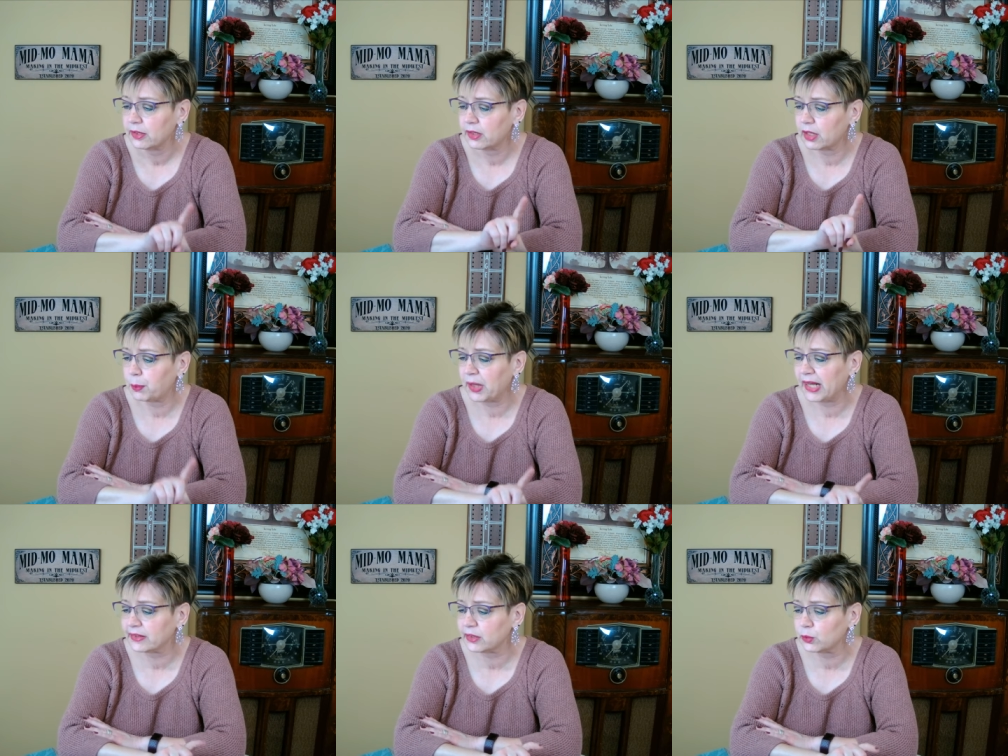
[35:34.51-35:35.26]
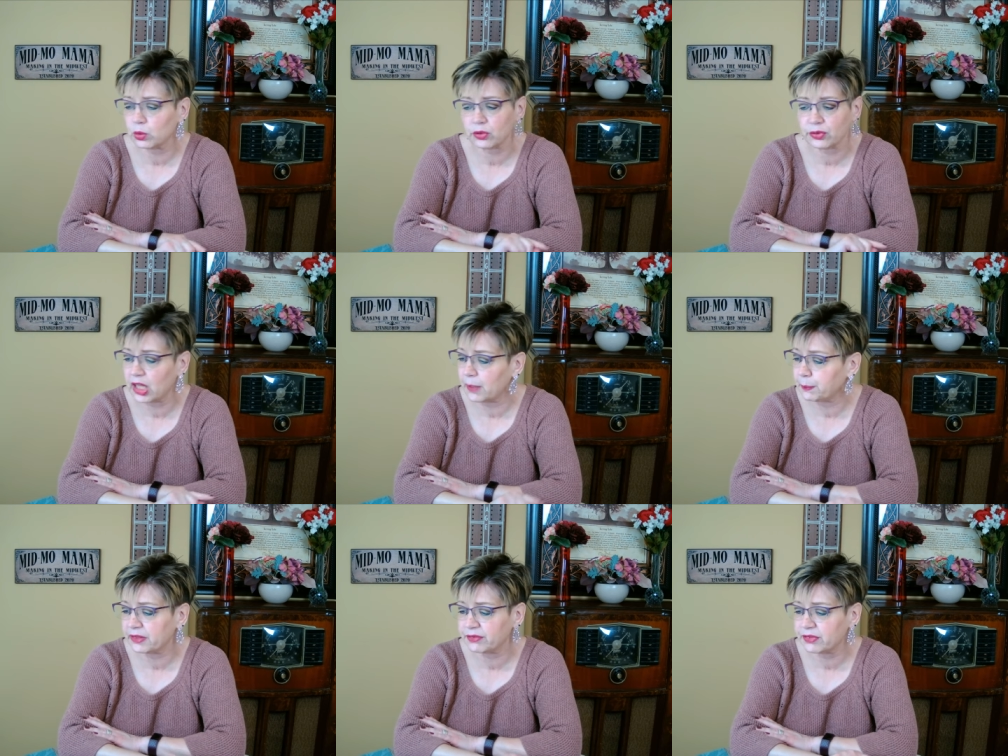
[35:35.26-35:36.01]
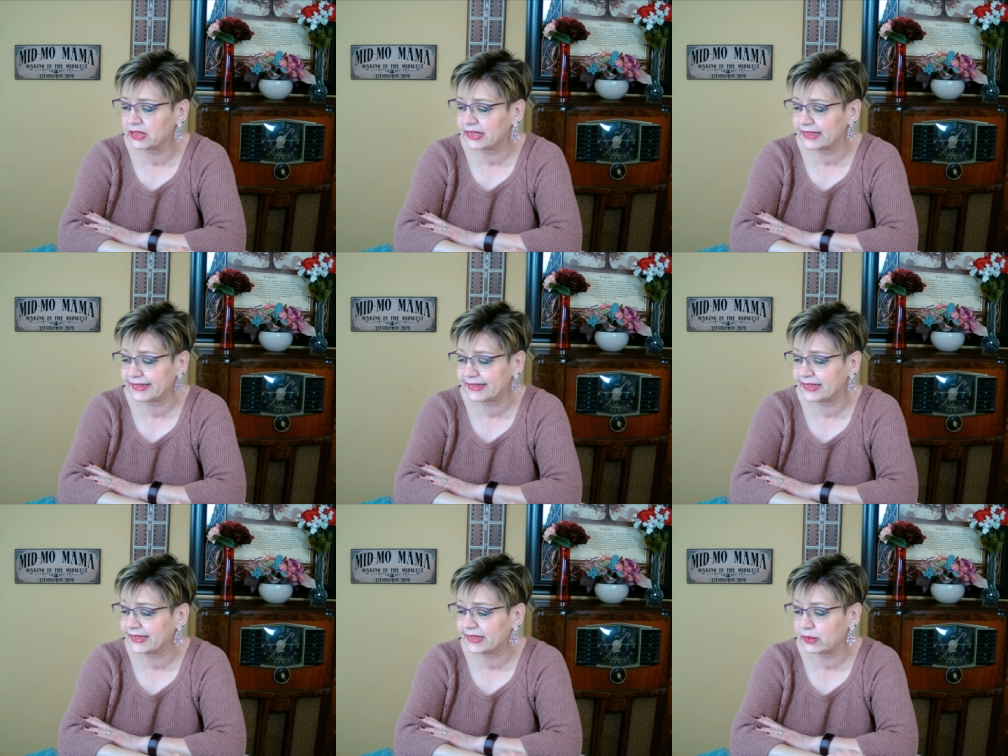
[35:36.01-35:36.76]
The pattern will not be released
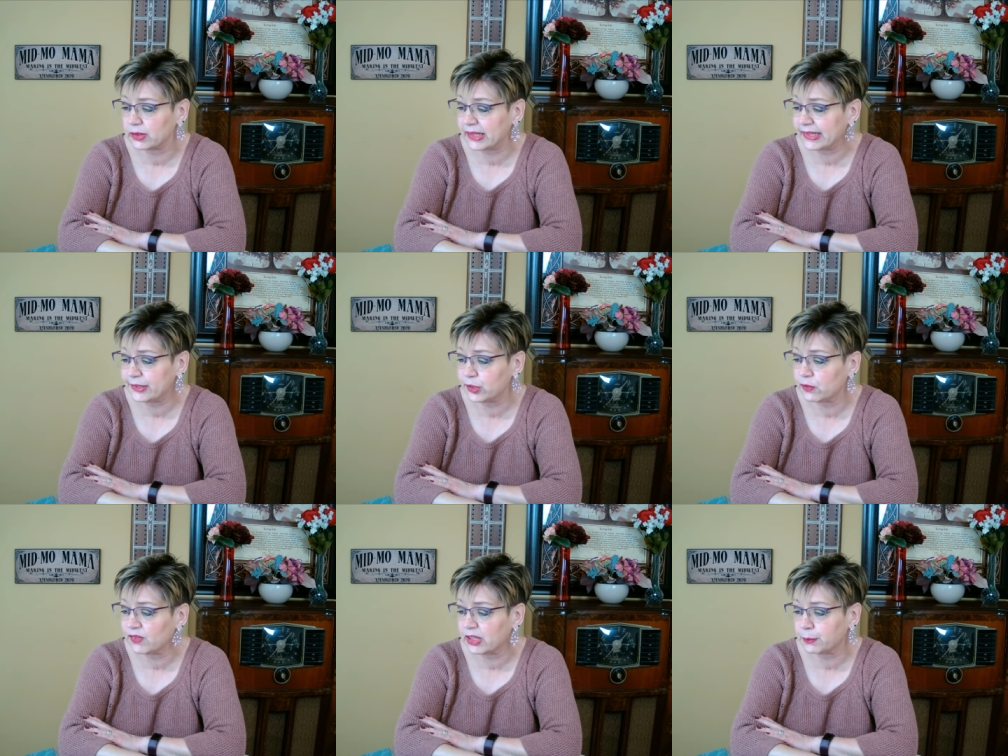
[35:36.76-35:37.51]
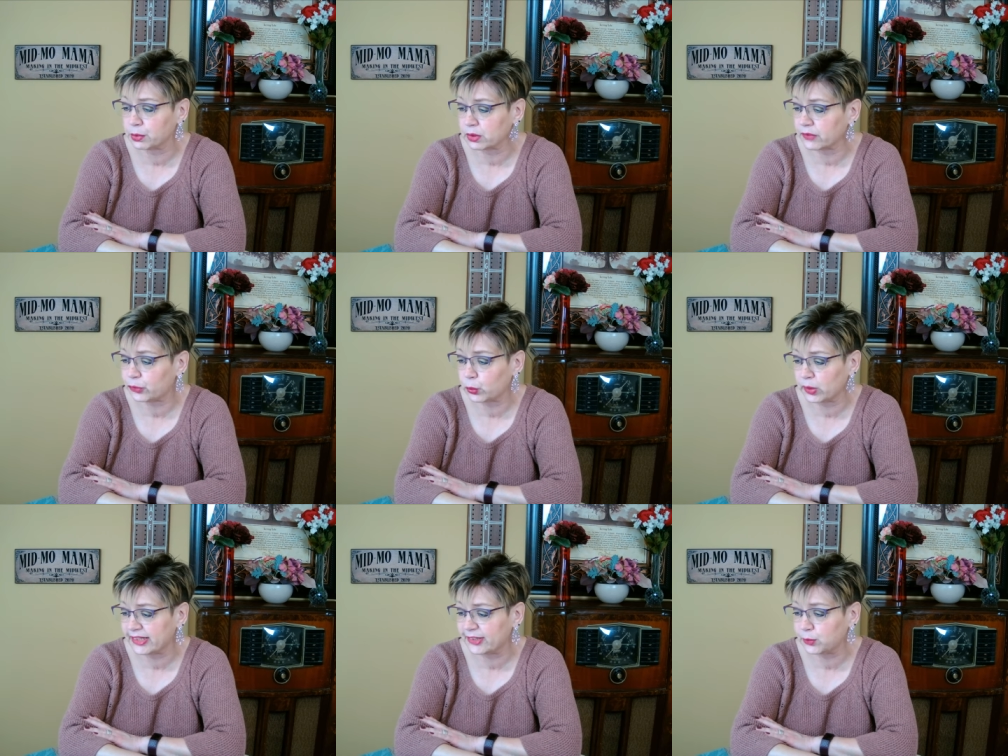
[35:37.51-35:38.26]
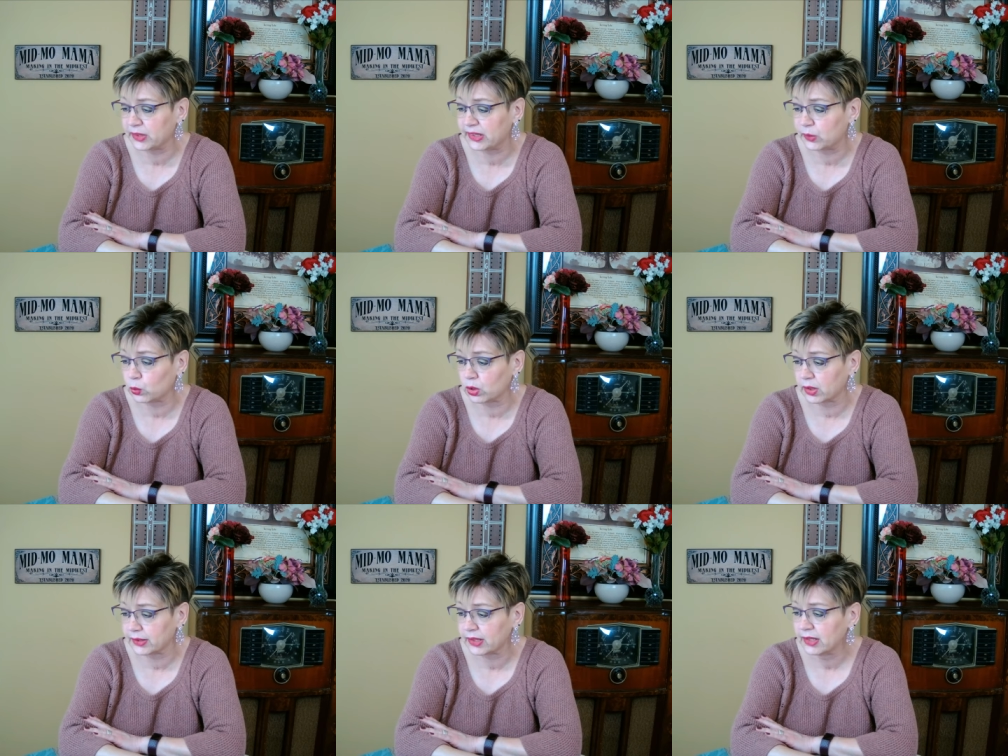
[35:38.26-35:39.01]
until late November of 2021.